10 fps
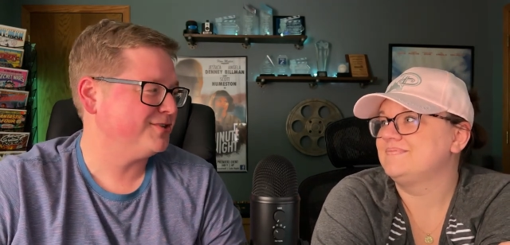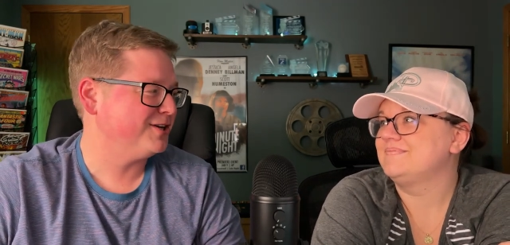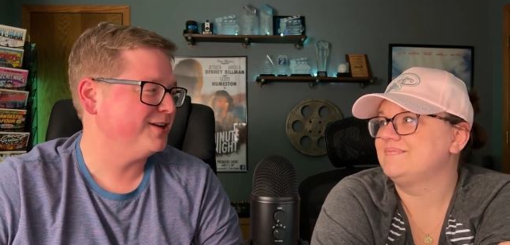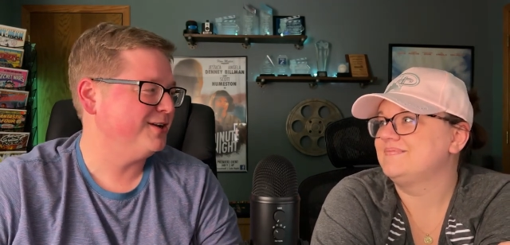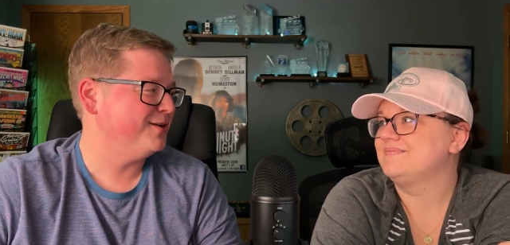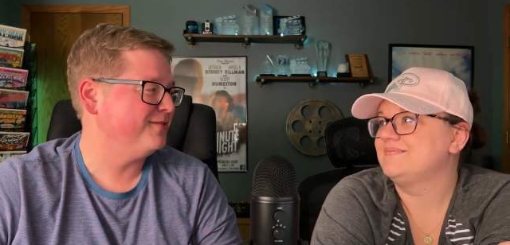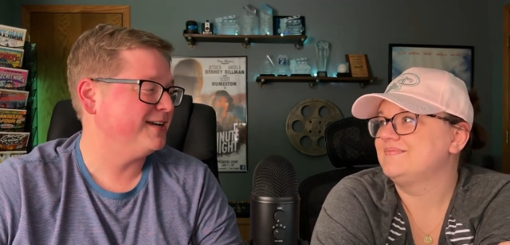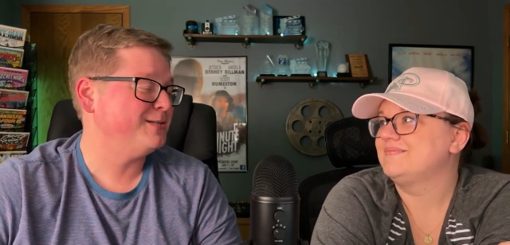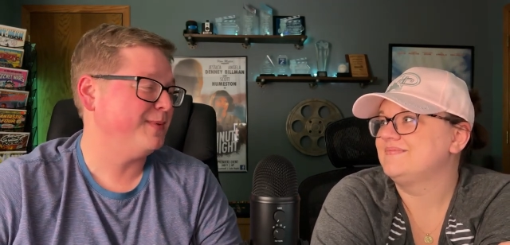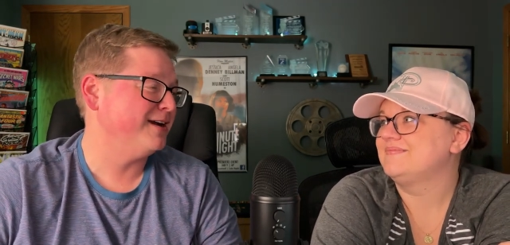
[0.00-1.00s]
Speaker 1: sure you have
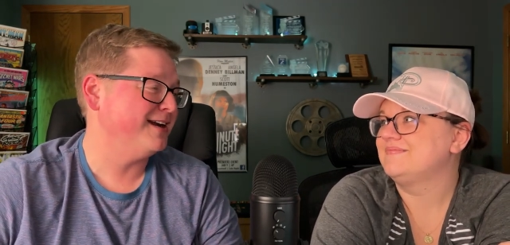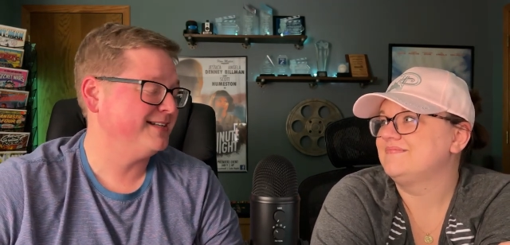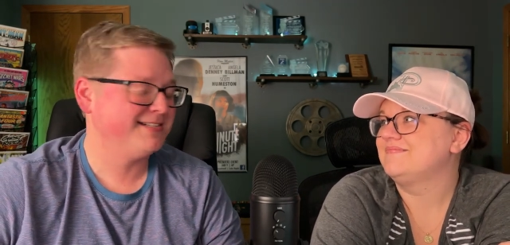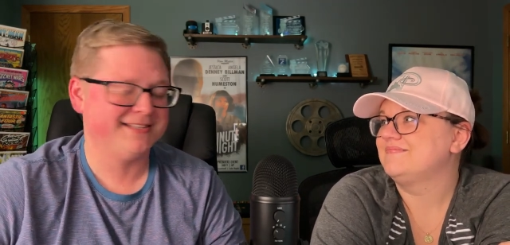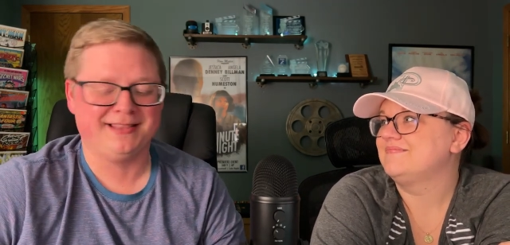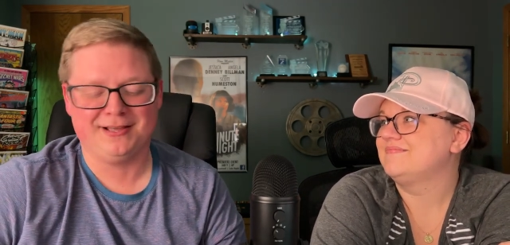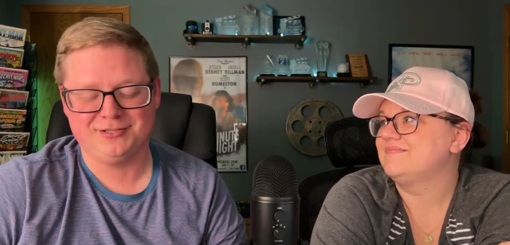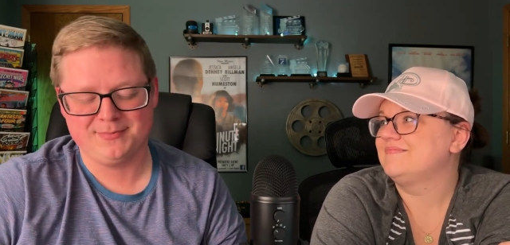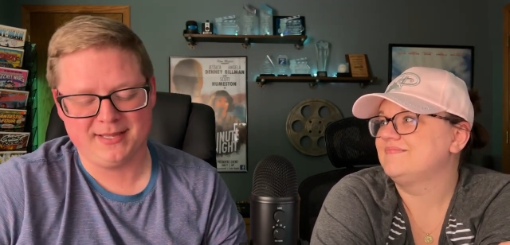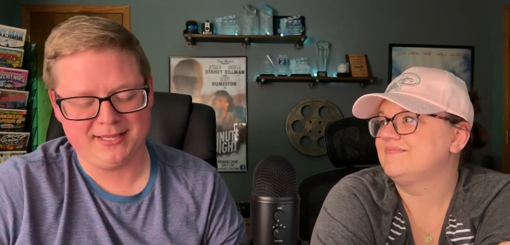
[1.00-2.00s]
experienced the
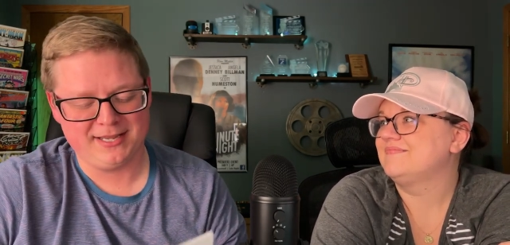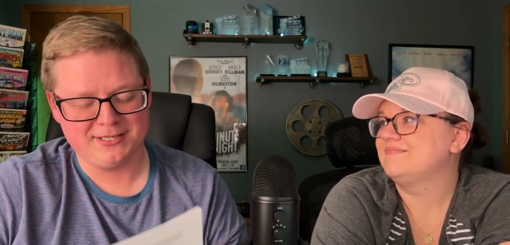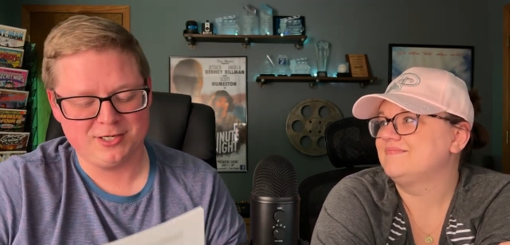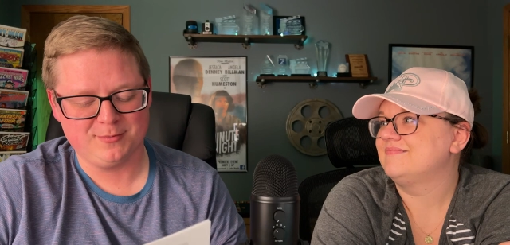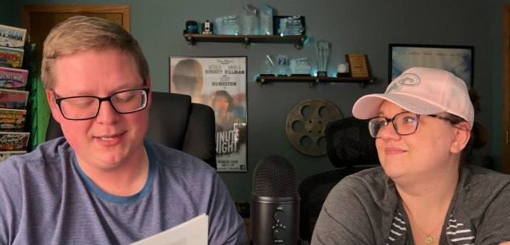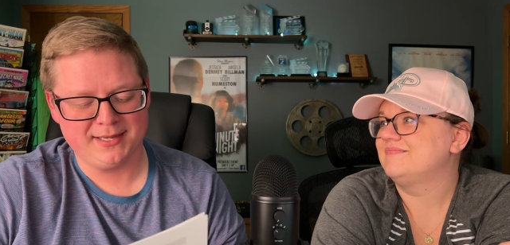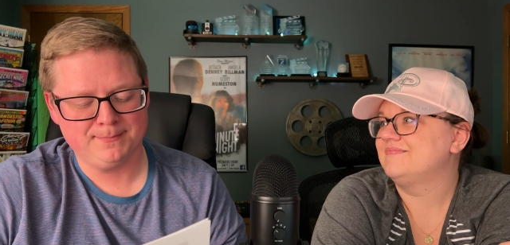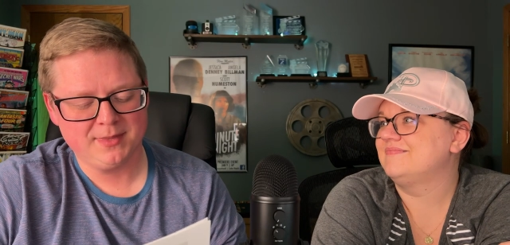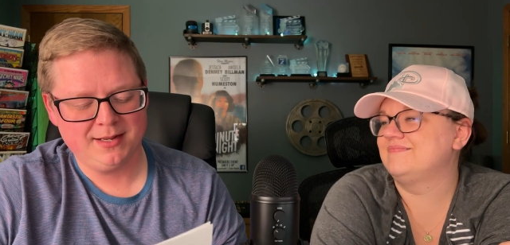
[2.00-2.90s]
loud, smelly Autopia.